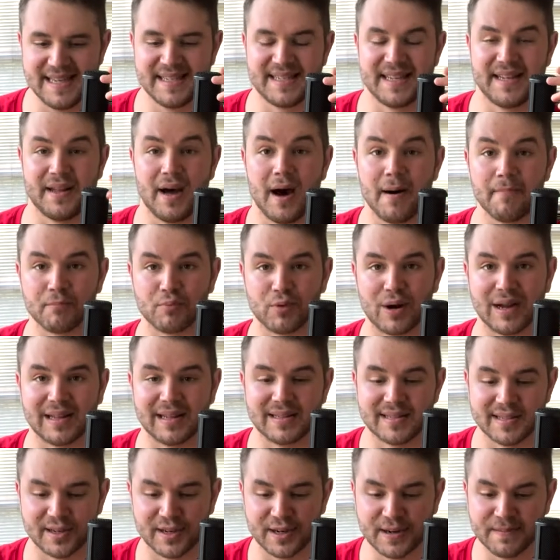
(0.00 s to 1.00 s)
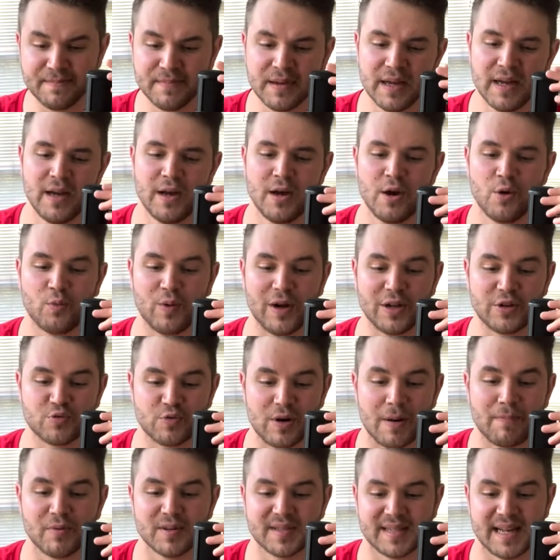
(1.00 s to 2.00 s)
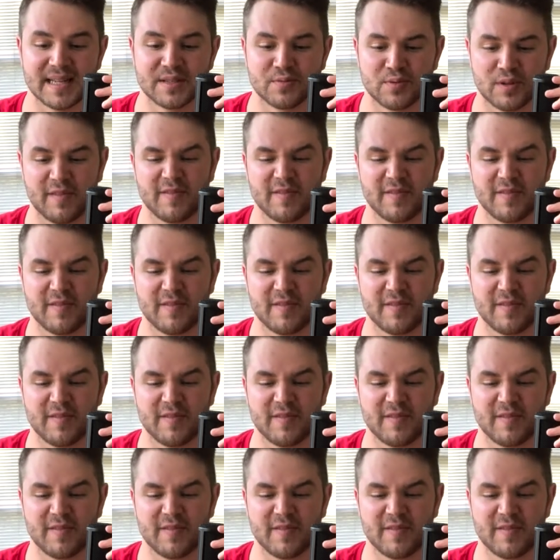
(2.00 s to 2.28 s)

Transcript: is an umbrella term which represents